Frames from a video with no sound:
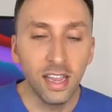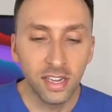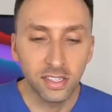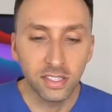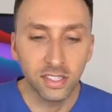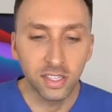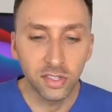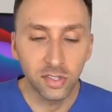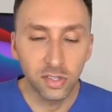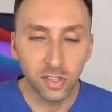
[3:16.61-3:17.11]
and
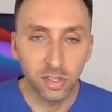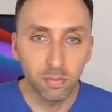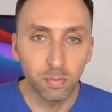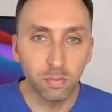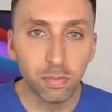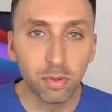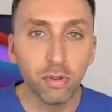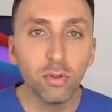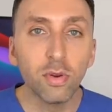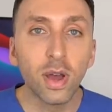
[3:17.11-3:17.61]
essentially
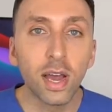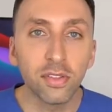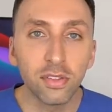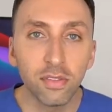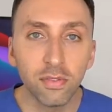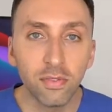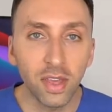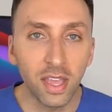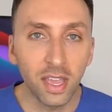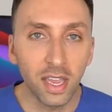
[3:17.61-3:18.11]
blew out
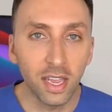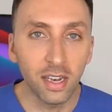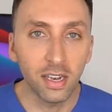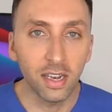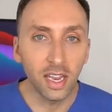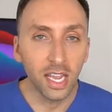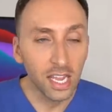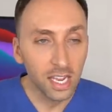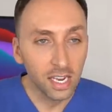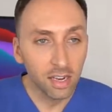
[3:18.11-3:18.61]
the
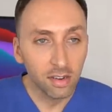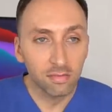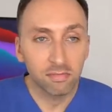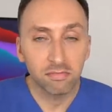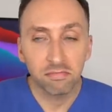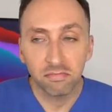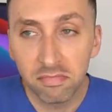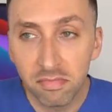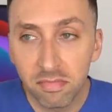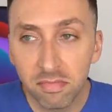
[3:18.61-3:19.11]
vein, and
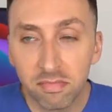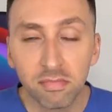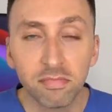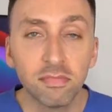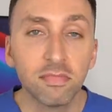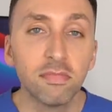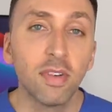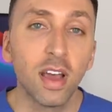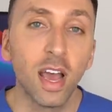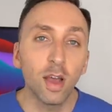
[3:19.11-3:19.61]

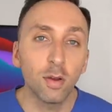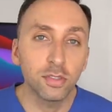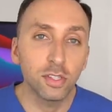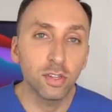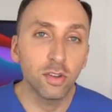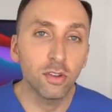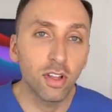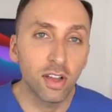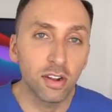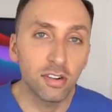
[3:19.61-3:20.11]
I was
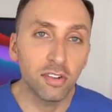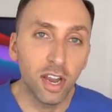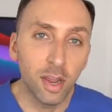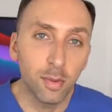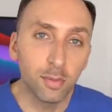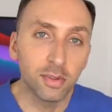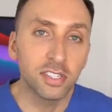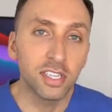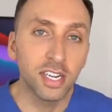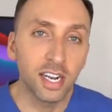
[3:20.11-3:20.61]
no longer
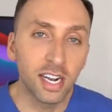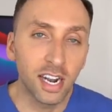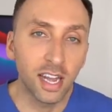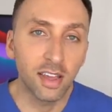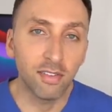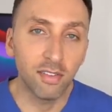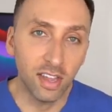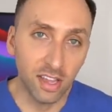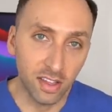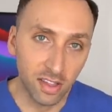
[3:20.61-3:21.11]
able to get
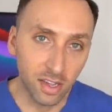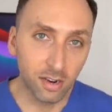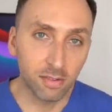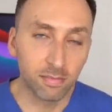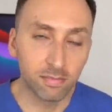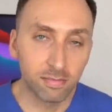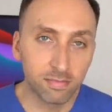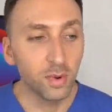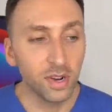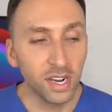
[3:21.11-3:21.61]
an IV in
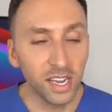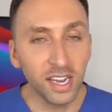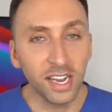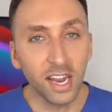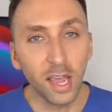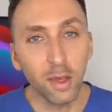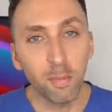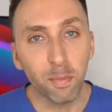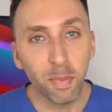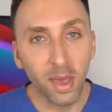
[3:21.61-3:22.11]
there. When he
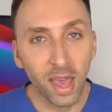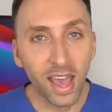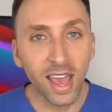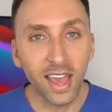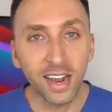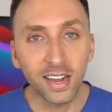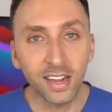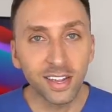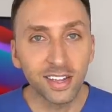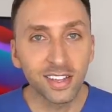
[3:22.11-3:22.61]
came
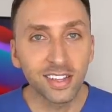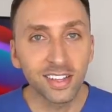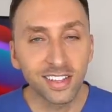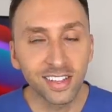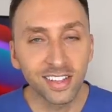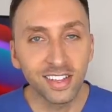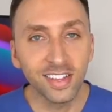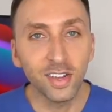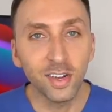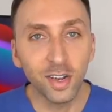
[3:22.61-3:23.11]
back,
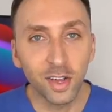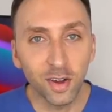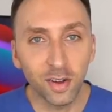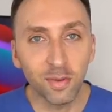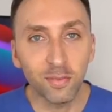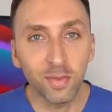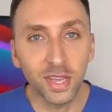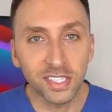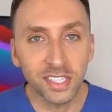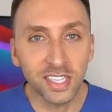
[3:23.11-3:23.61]
you
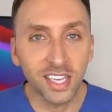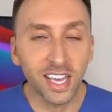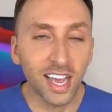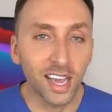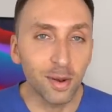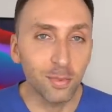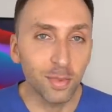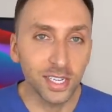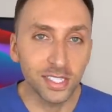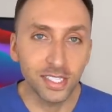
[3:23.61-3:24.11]
know, basically I
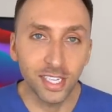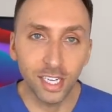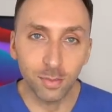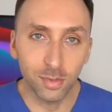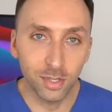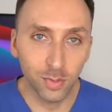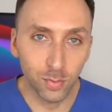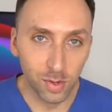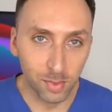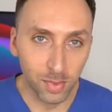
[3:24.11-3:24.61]
had my tail
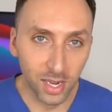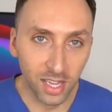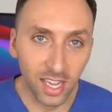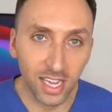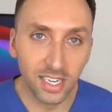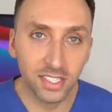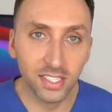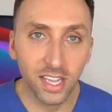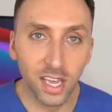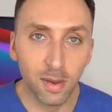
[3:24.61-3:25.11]
between my
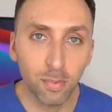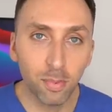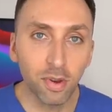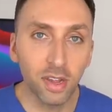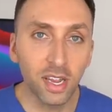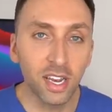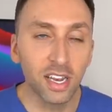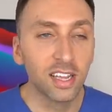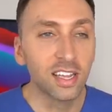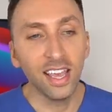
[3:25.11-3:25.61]
legs at that
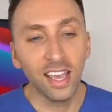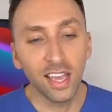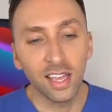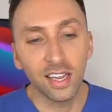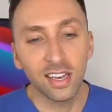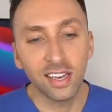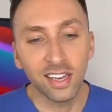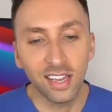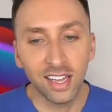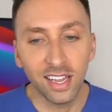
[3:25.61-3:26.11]
point,
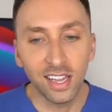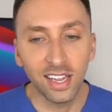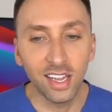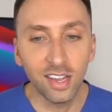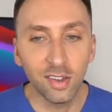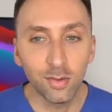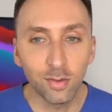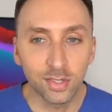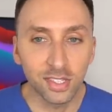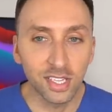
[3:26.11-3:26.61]
and
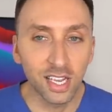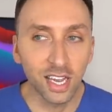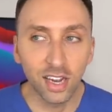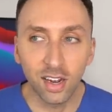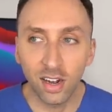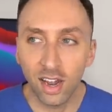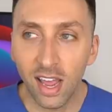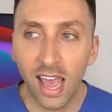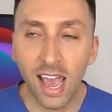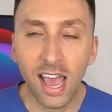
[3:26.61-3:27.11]
he was
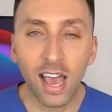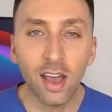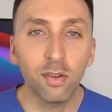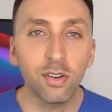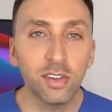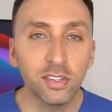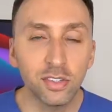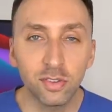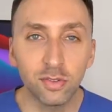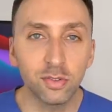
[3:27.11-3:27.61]
like, how
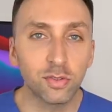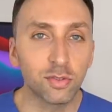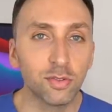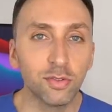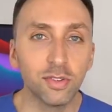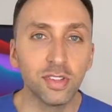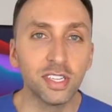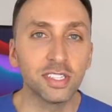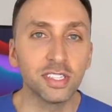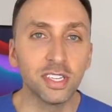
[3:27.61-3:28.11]
did you
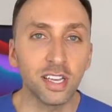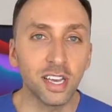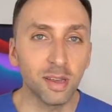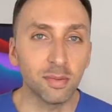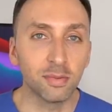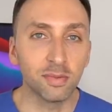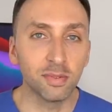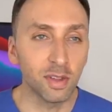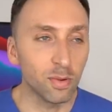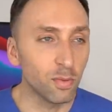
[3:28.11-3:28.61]
screw this
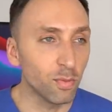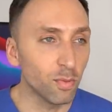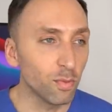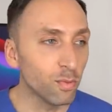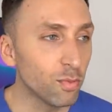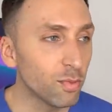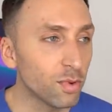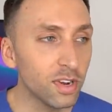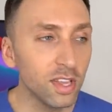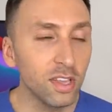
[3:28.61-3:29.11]
up? Like,
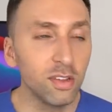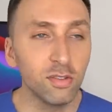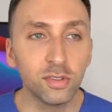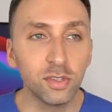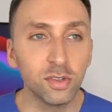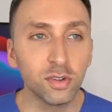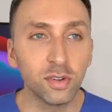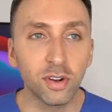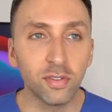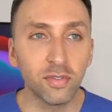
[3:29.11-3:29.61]
what are you
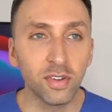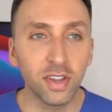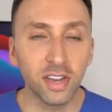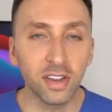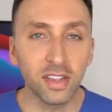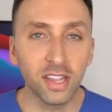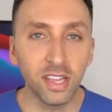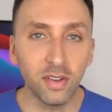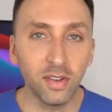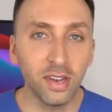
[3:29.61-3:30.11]
doing over
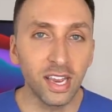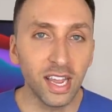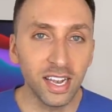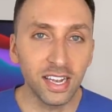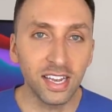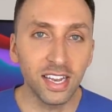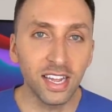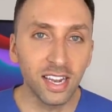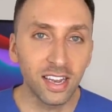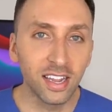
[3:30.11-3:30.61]
here that you
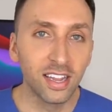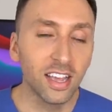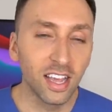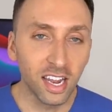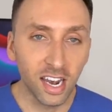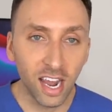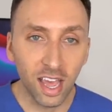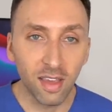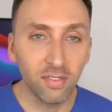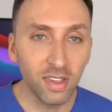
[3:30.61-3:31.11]
can't get
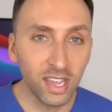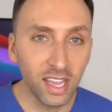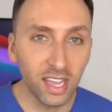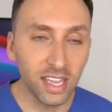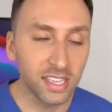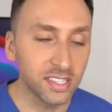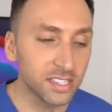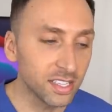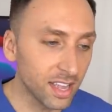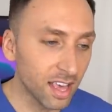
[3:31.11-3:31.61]
an IV
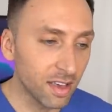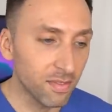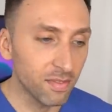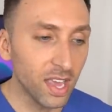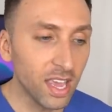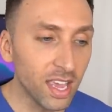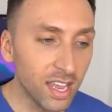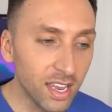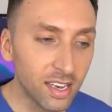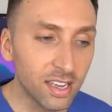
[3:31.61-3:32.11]
into that
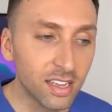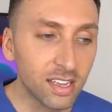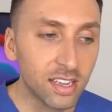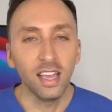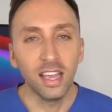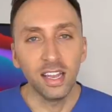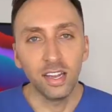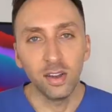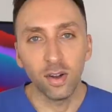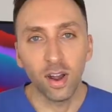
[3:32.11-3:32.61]
vein?
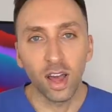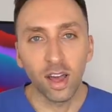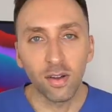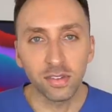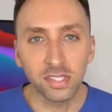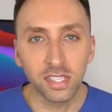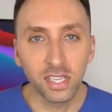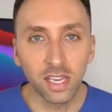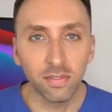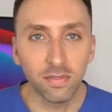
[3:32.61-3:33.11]
And you know,
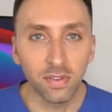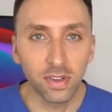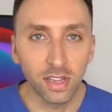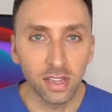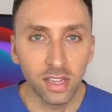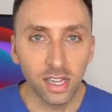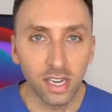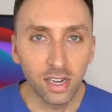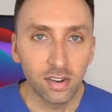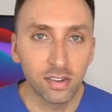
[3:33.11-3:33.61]
obviously I
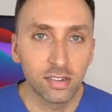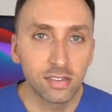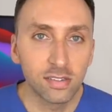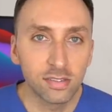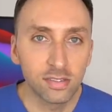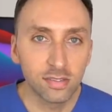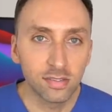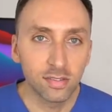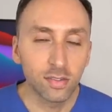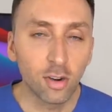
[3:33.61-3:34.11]
felt like
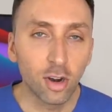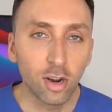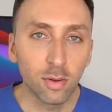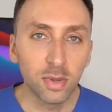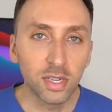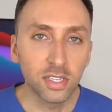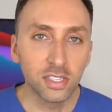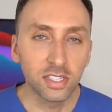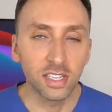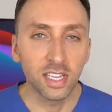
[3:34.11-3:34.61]

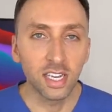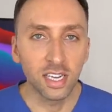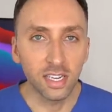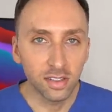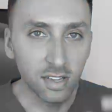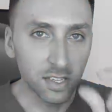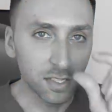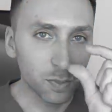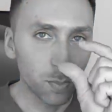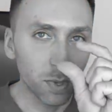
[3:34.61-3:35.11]
garbage and
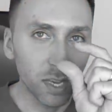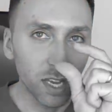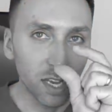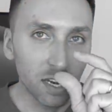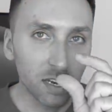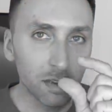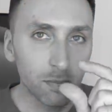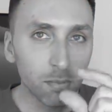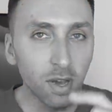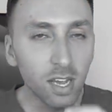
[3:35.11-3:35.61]
like this
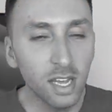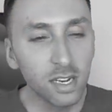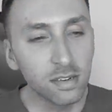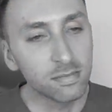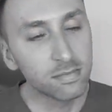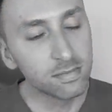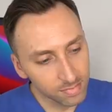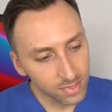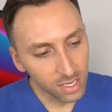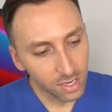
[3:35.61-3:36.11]
big,
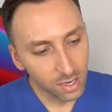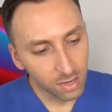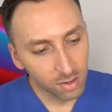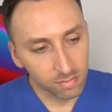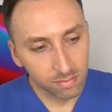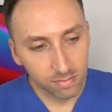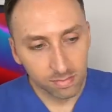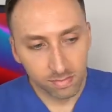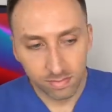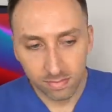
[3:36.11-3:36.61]
but you
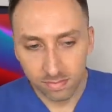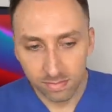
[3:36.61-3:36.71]
know,